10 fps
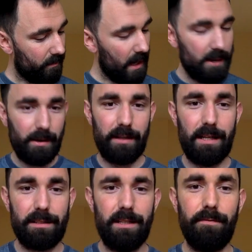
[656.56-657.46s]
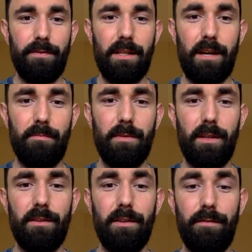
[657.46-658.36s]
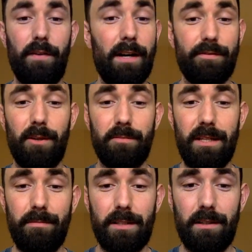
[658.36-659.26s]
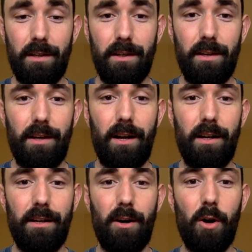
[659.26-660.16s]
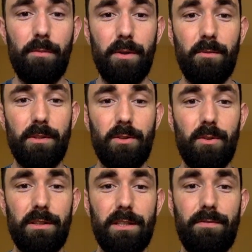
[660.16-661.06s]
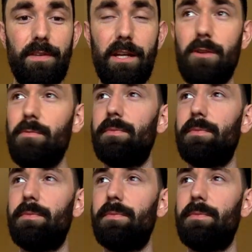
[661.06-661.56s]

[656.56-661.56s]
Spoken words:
Anyway, and that's it for the 5 top tips. I hope you enjoyed this video.